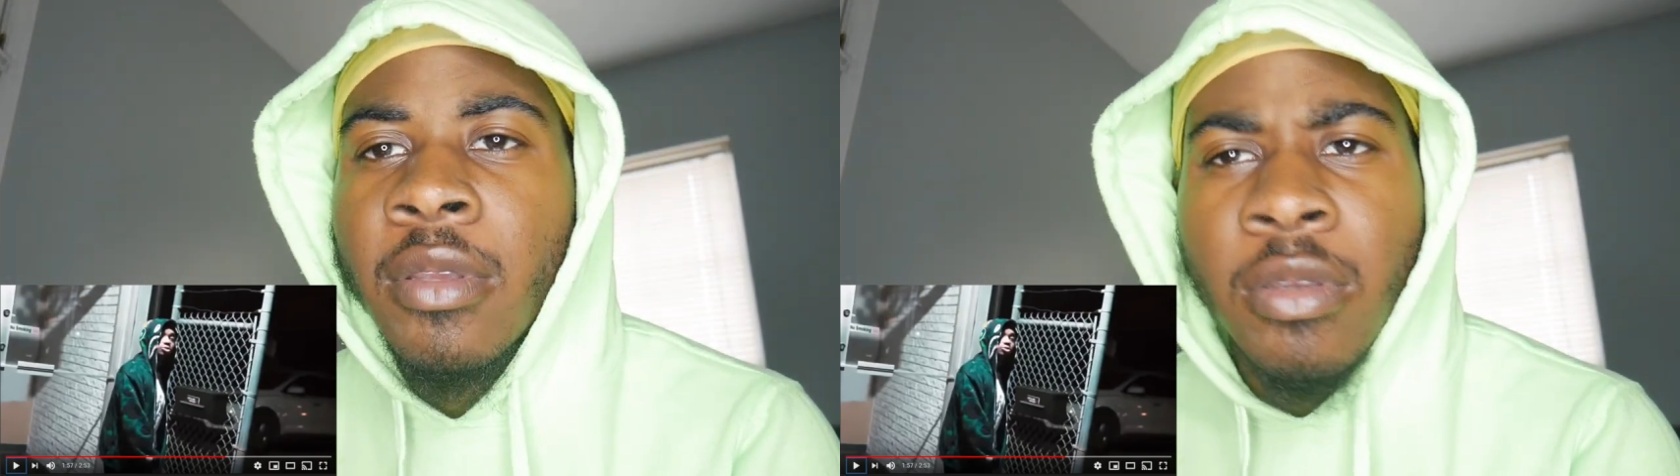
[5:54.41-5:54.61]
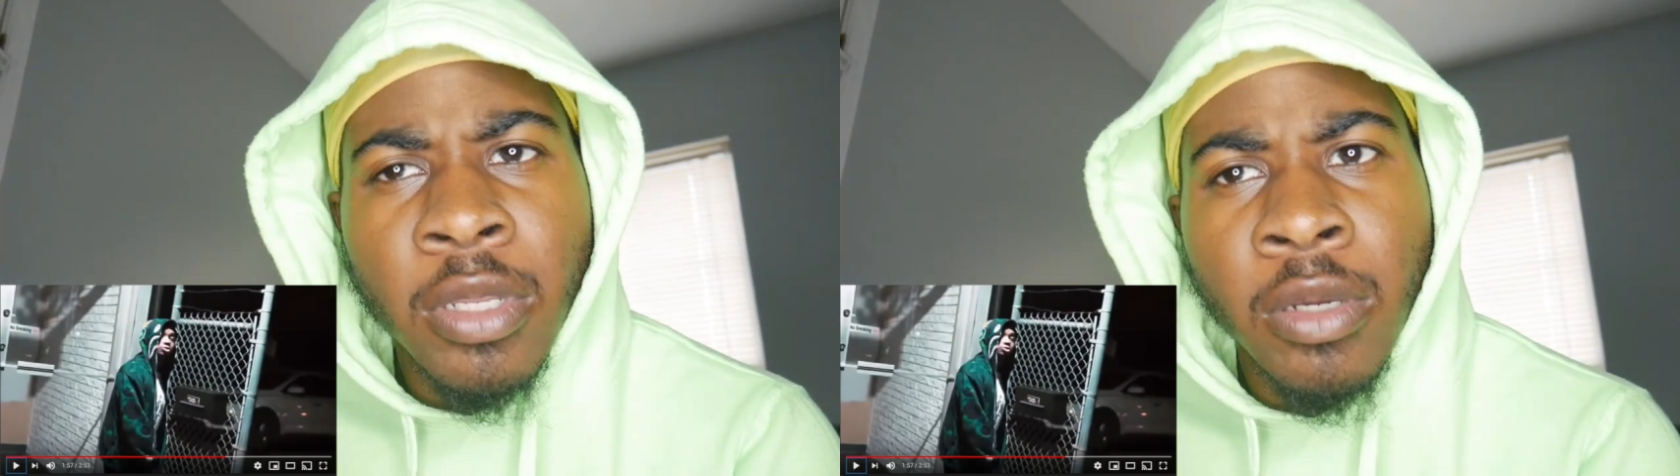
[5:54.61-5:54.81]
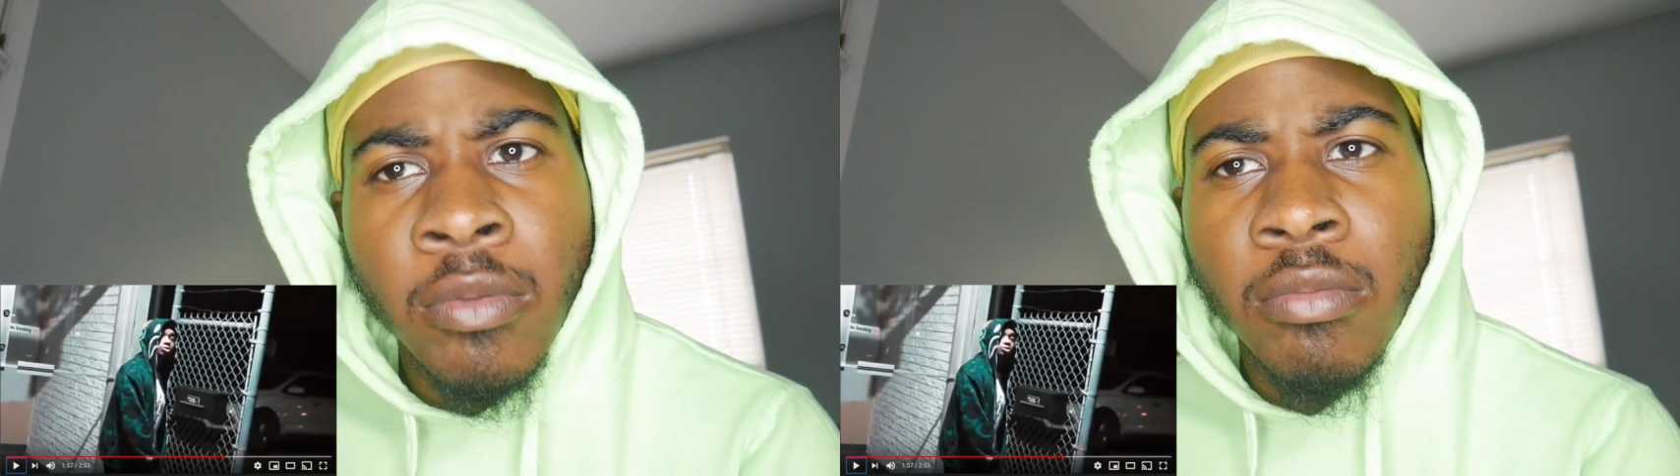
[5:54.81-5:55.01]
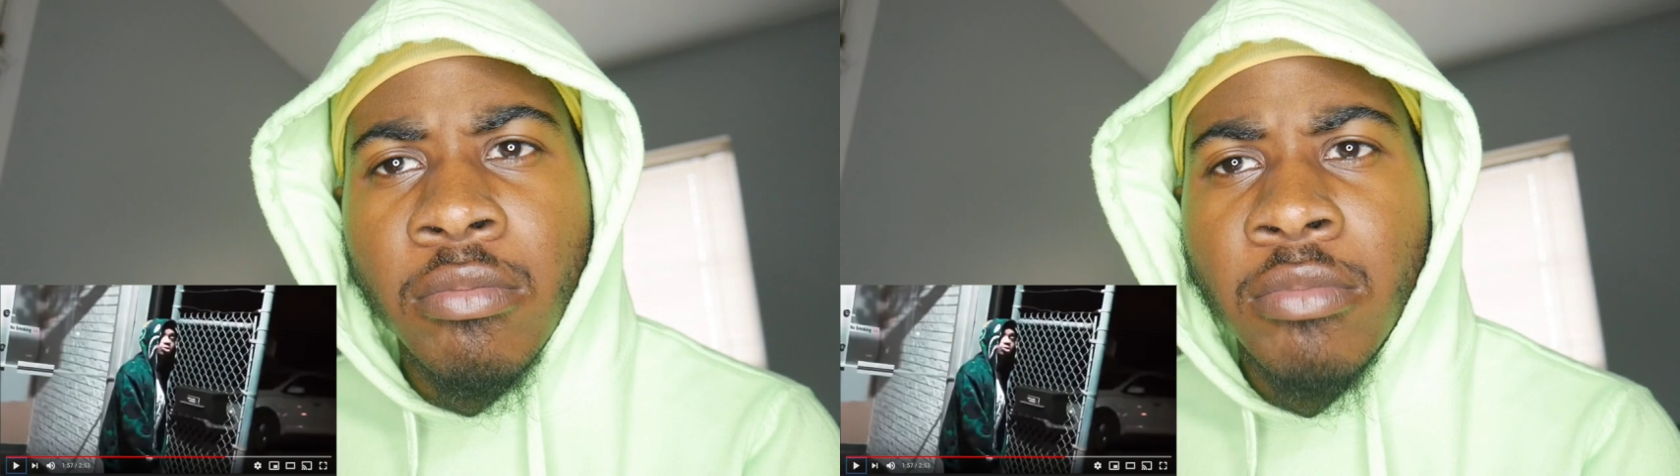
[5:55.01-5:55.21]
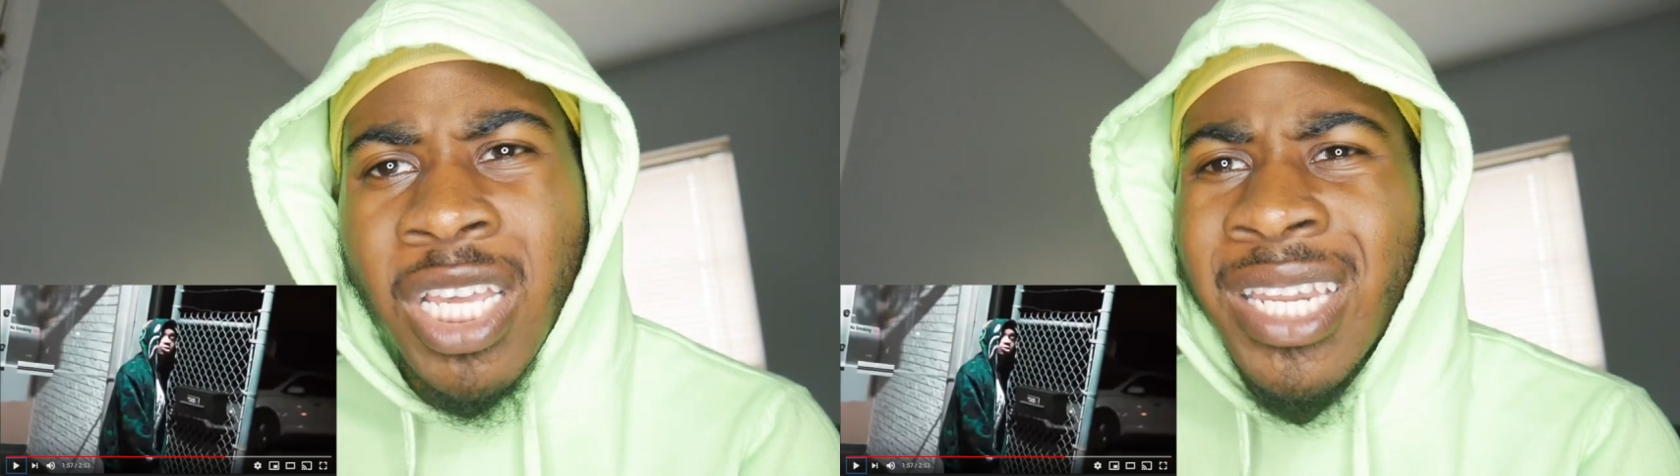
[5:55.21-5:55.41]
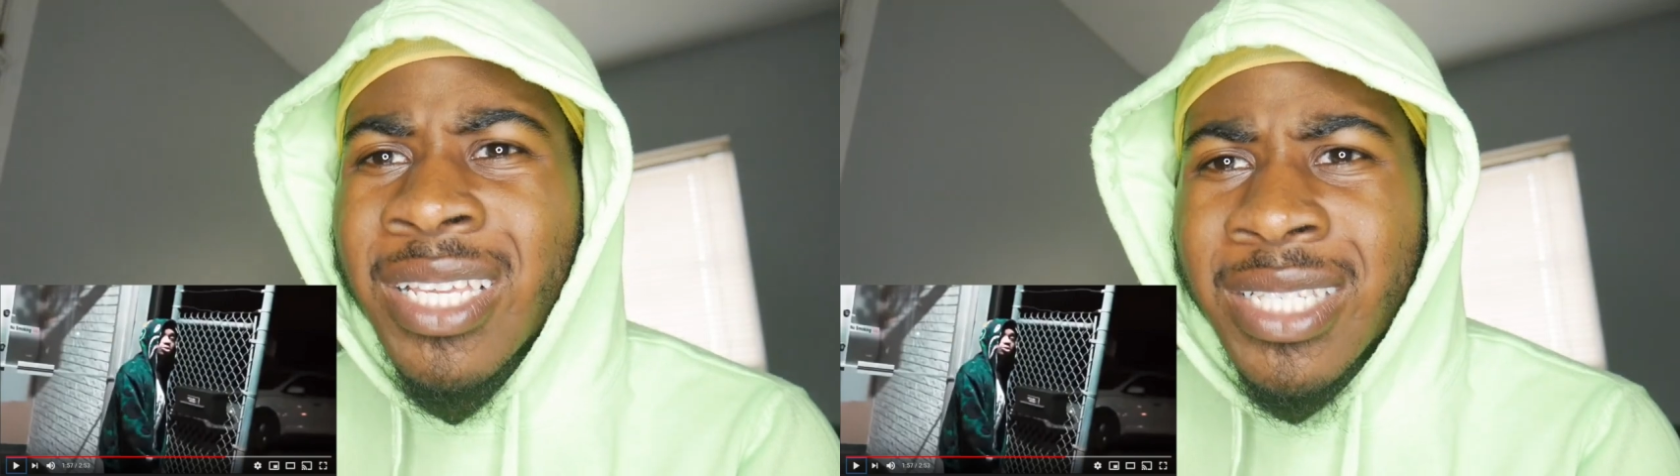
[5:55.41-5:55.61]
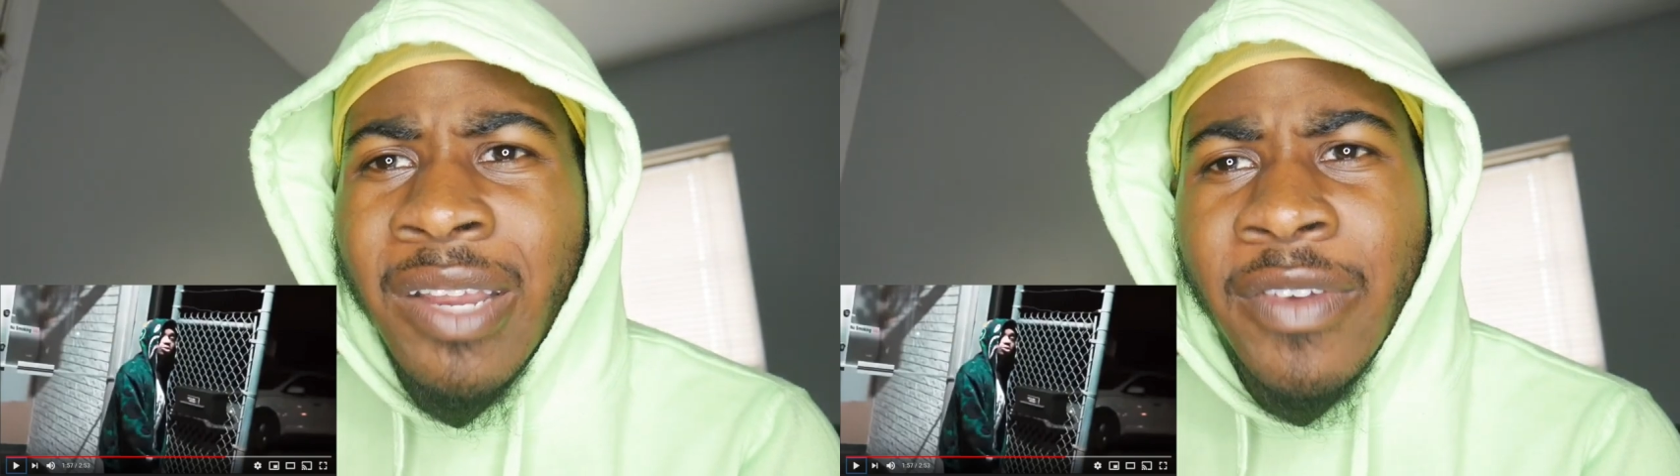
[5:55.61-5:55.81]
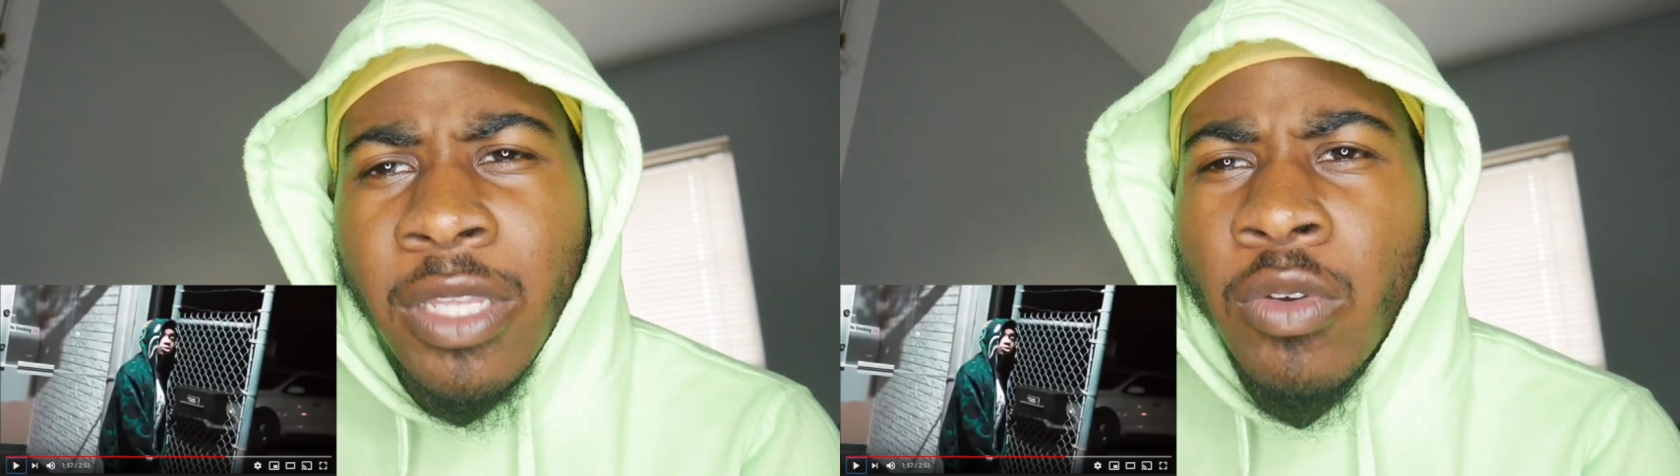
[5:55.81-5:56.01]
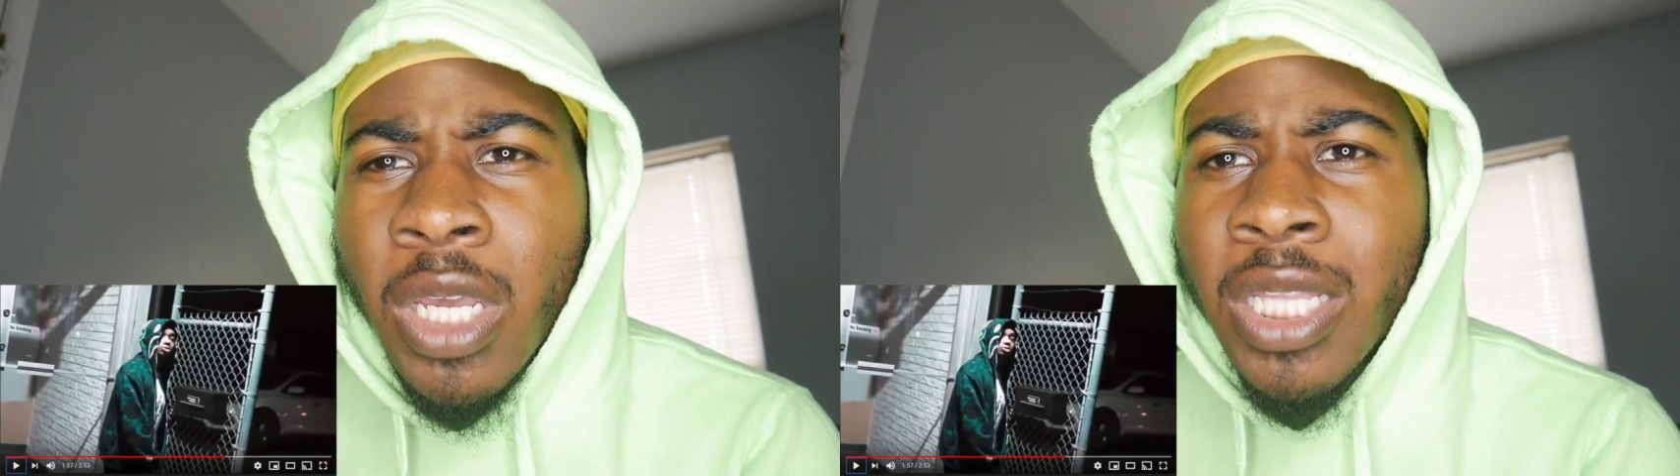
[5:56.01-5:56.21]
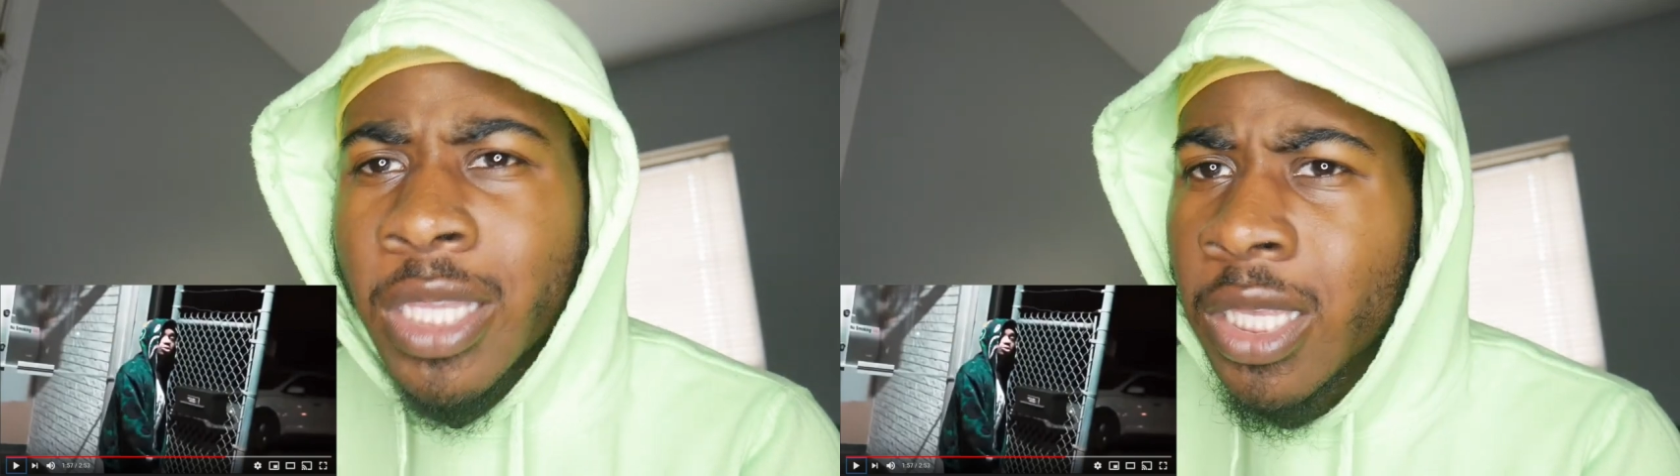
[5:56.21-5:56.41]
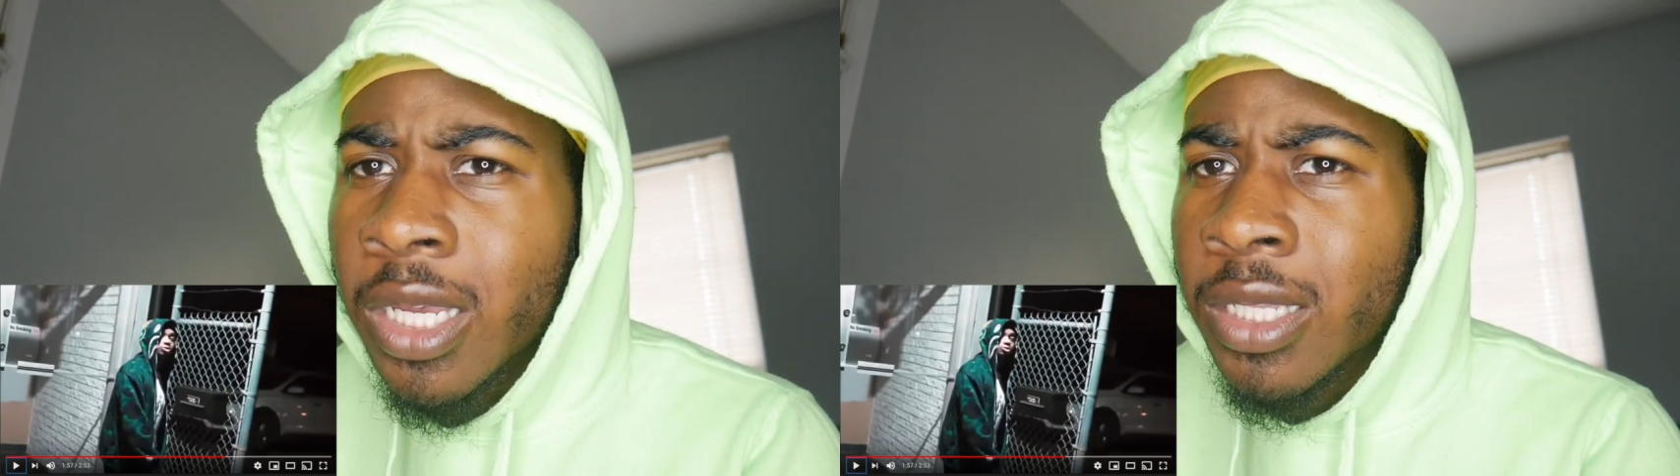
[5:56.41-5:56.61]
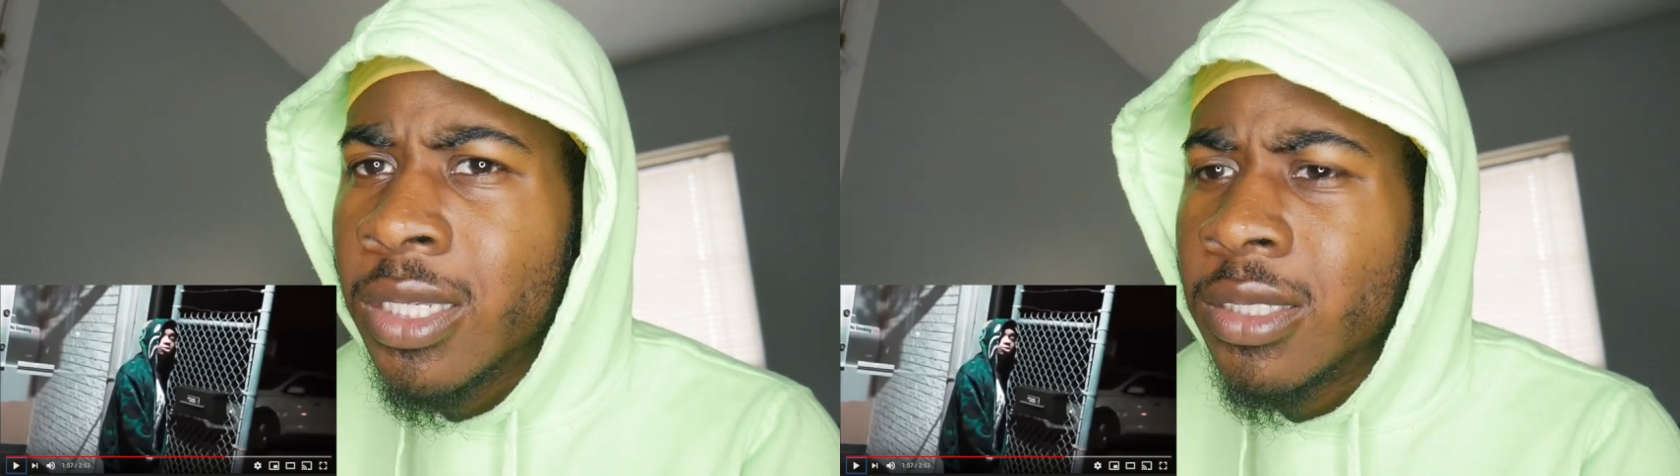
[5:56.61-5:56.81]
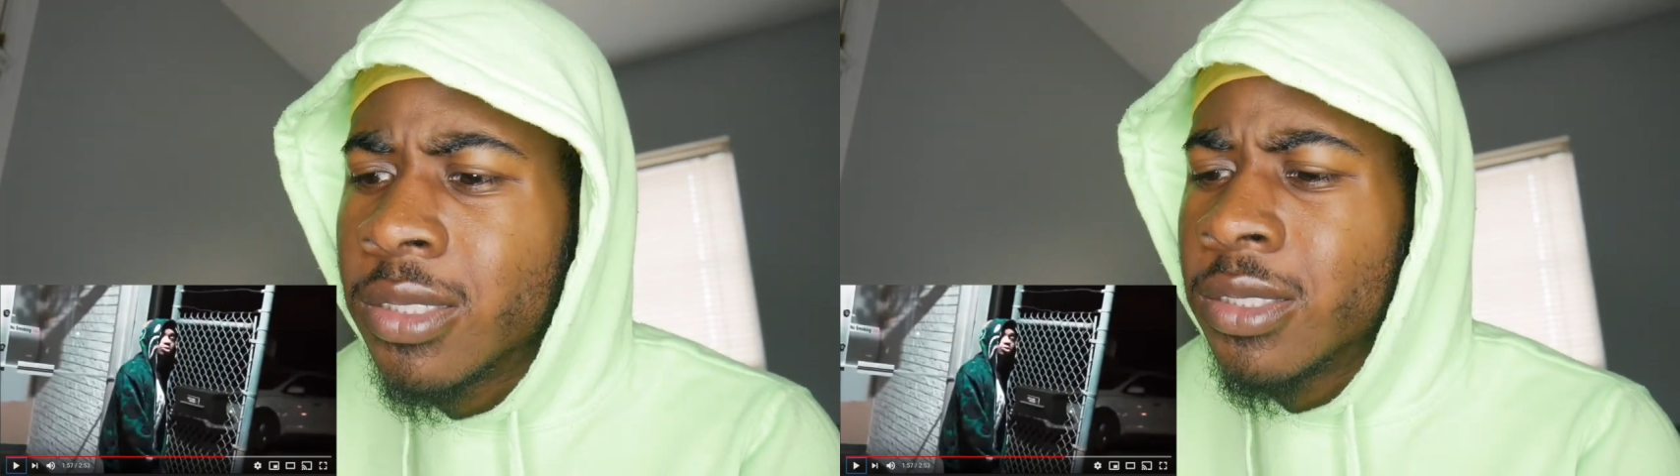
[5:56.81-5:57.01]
you know, y'all niggas not really who y'all think y'all is.